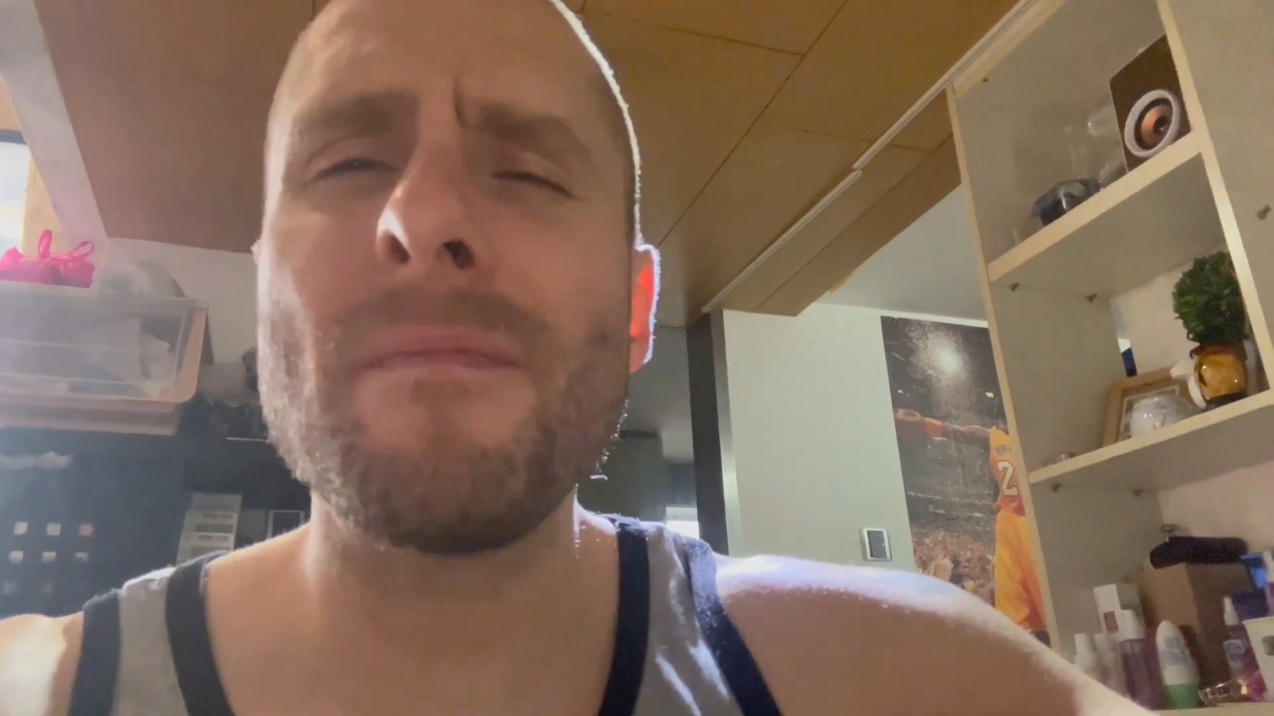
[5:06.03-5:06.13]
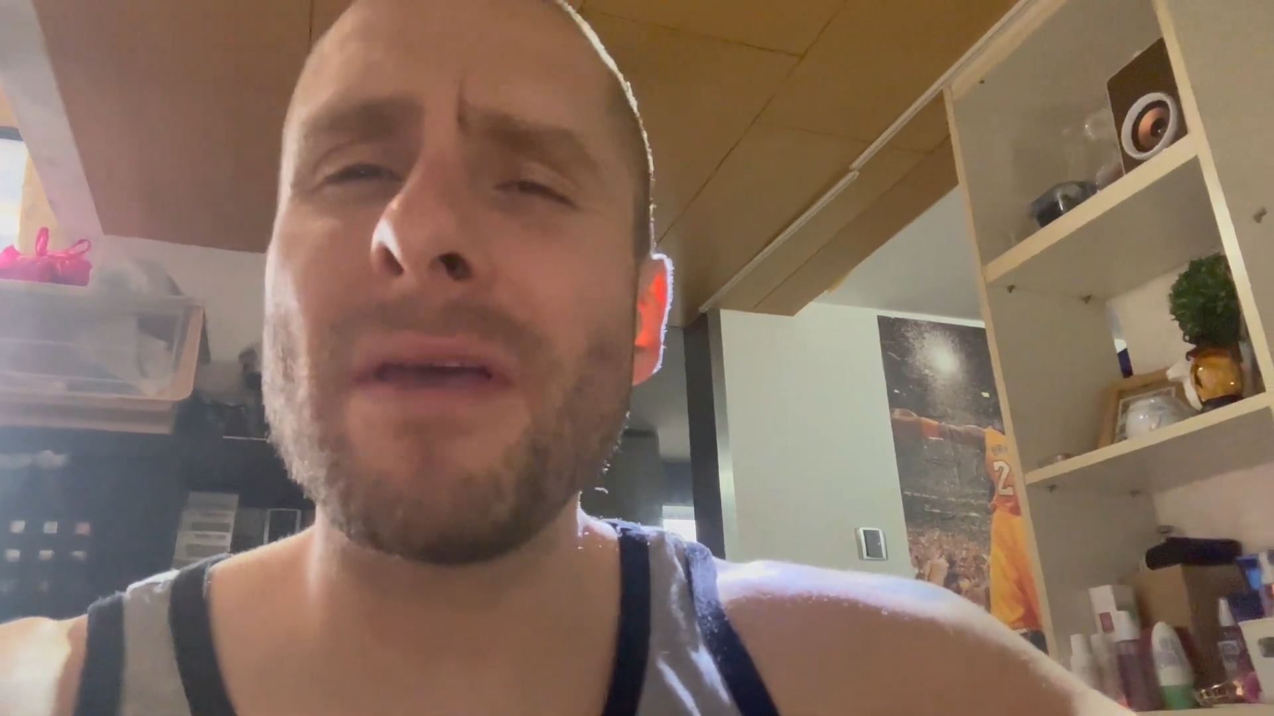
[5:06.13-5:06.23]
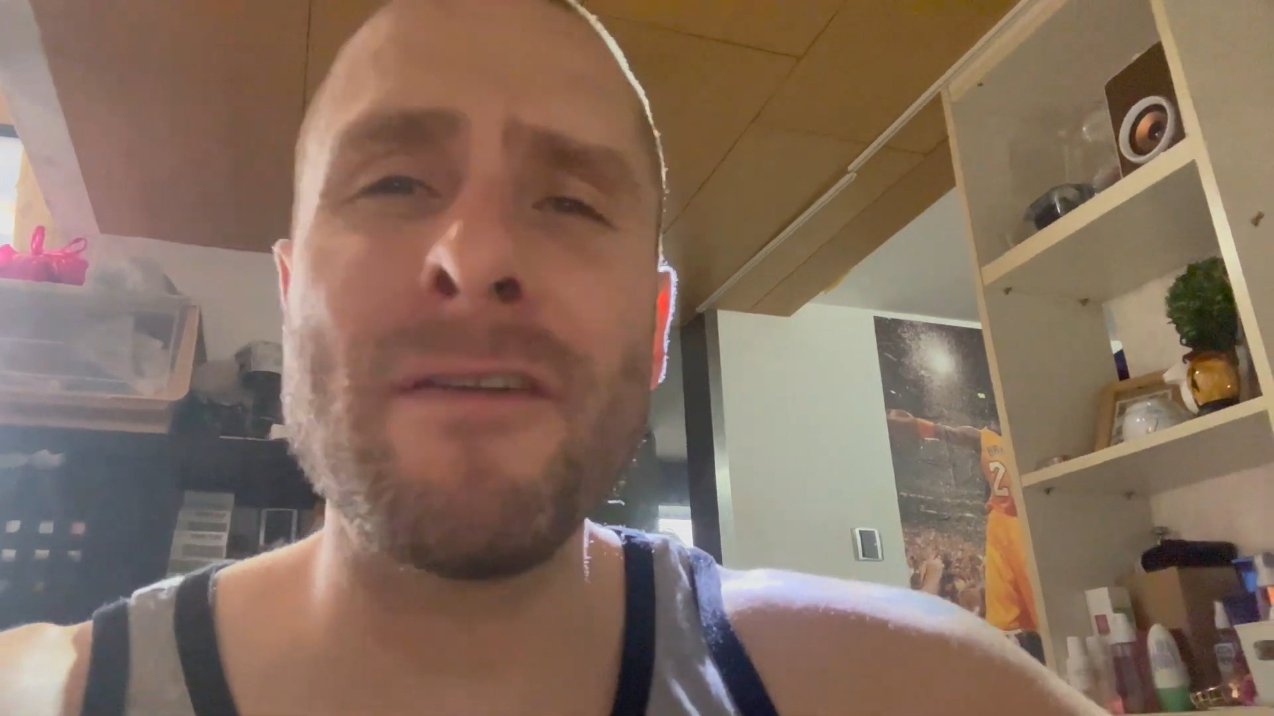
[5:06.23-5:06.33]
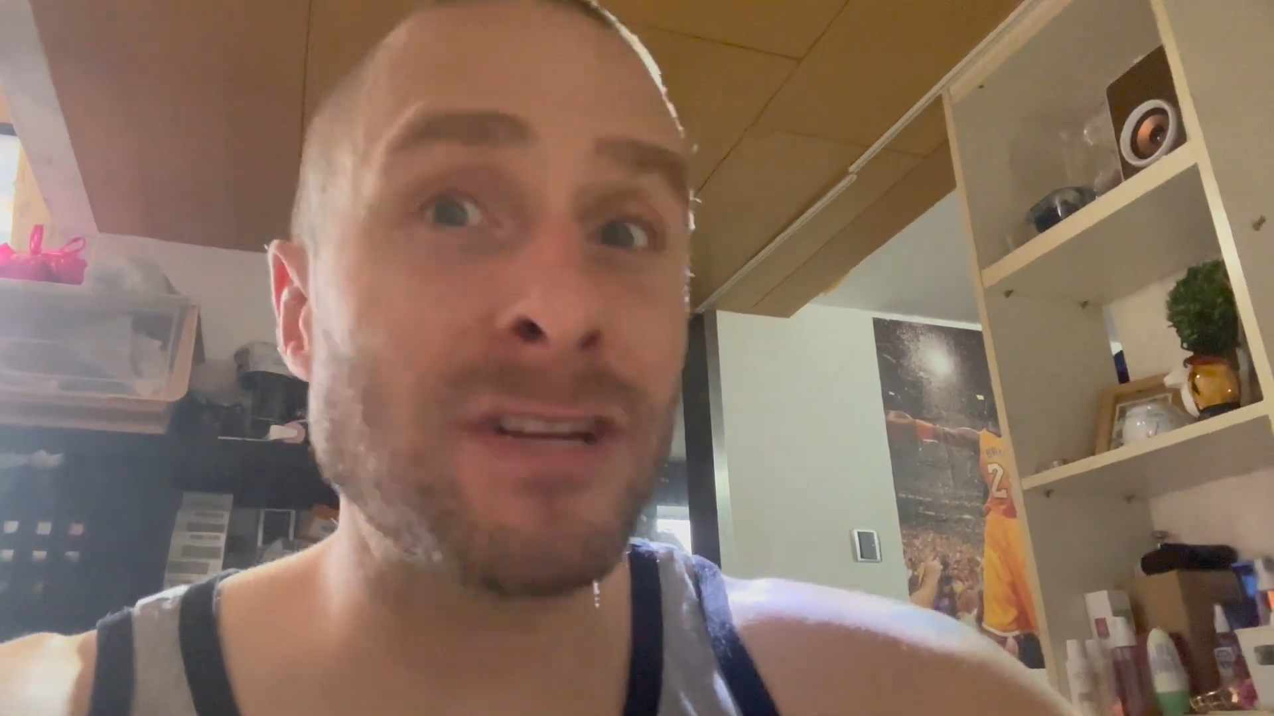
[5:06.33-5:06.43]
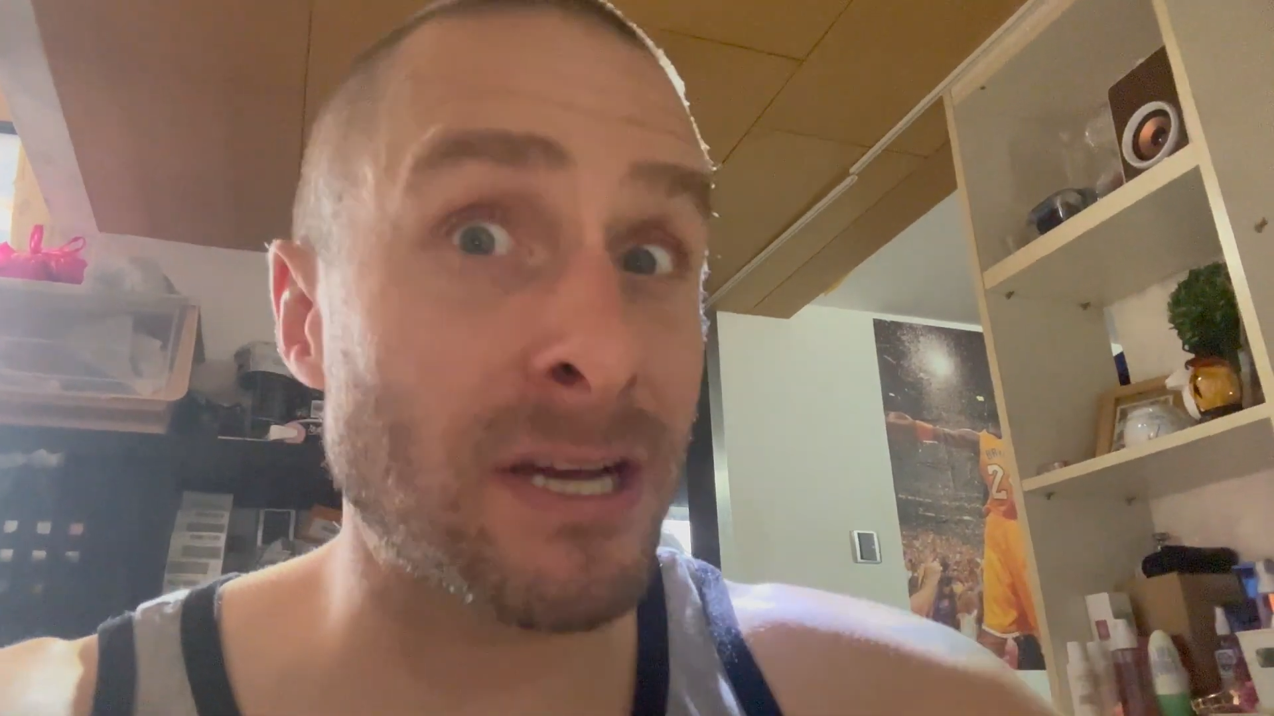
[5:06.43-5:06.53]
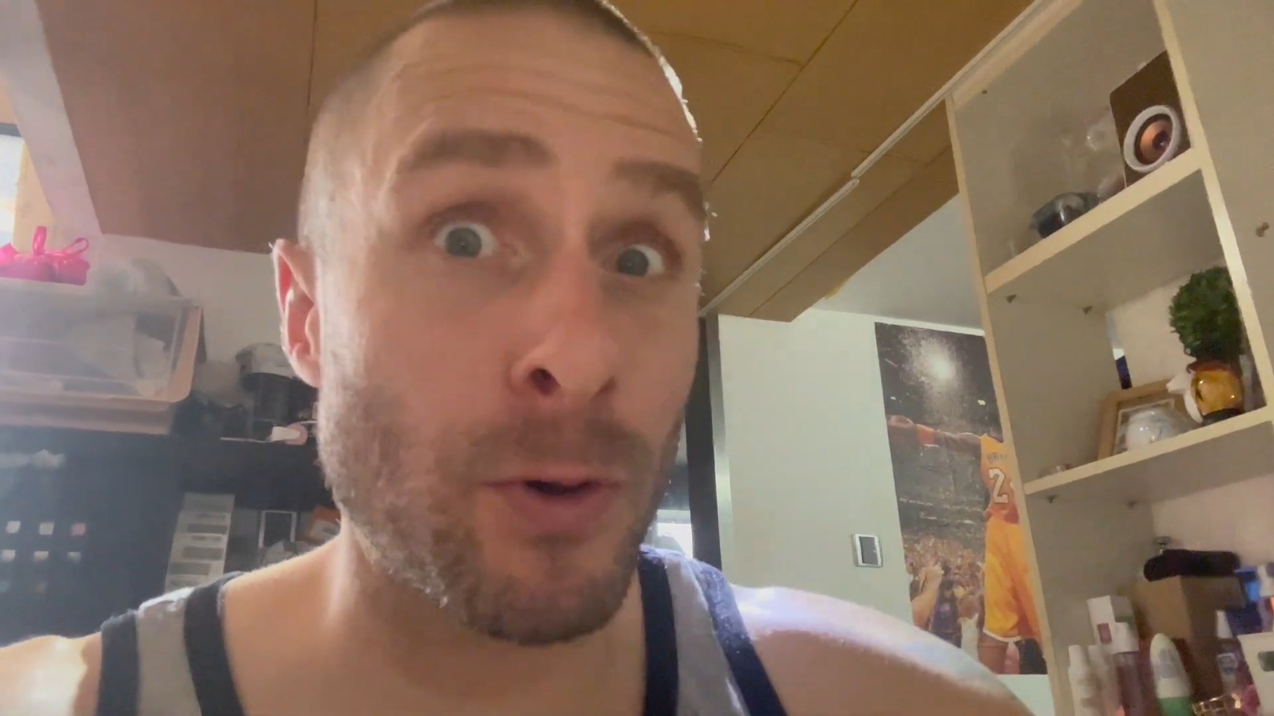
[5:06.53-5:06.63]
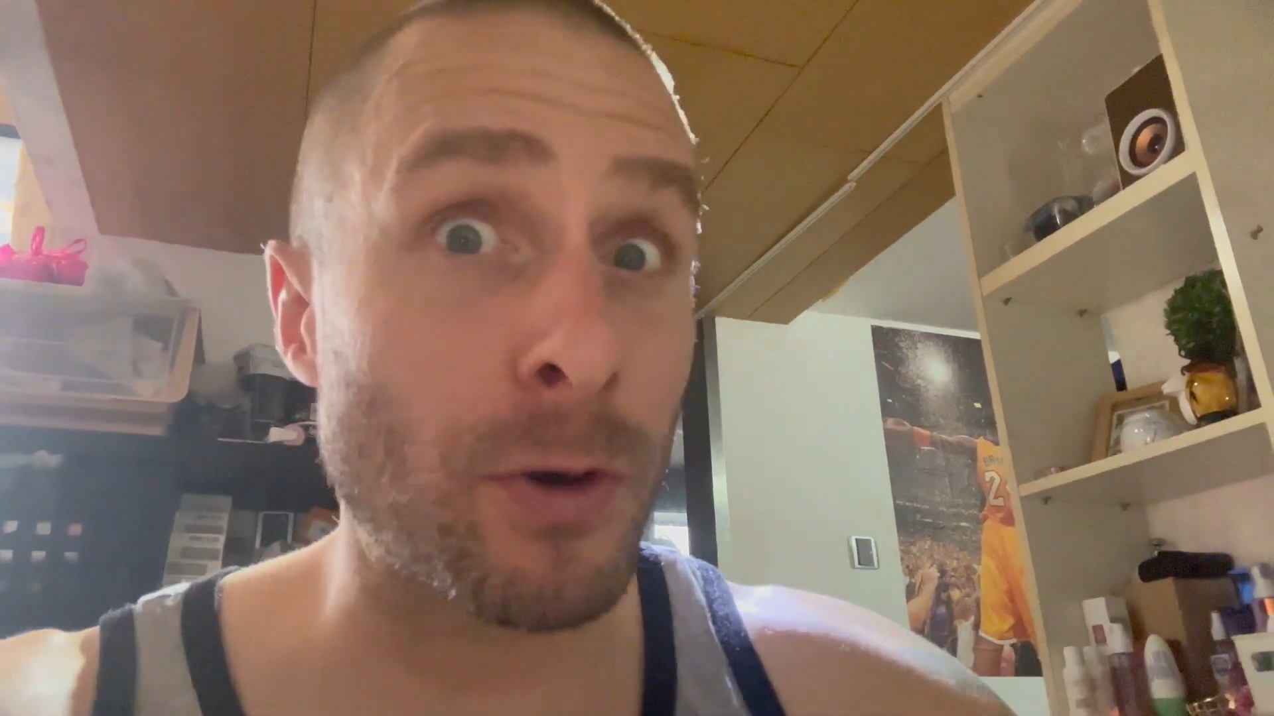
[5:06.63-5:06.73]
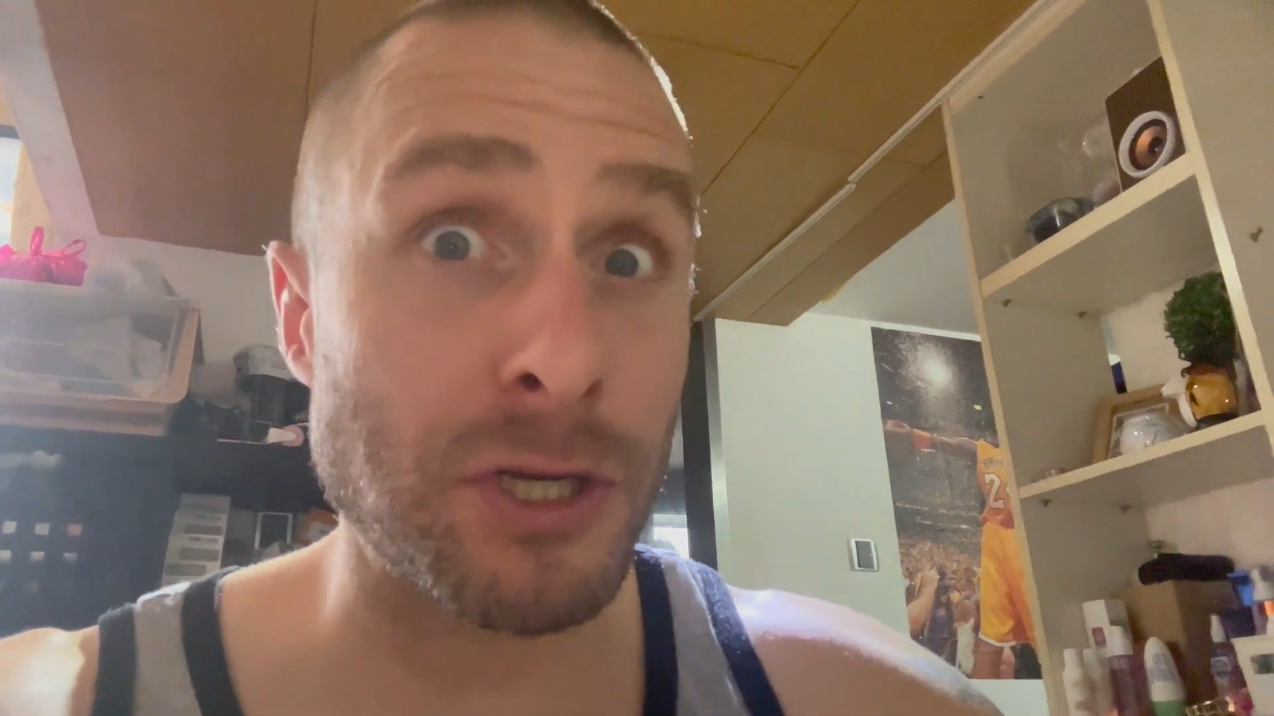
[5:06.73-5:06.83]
Every time I order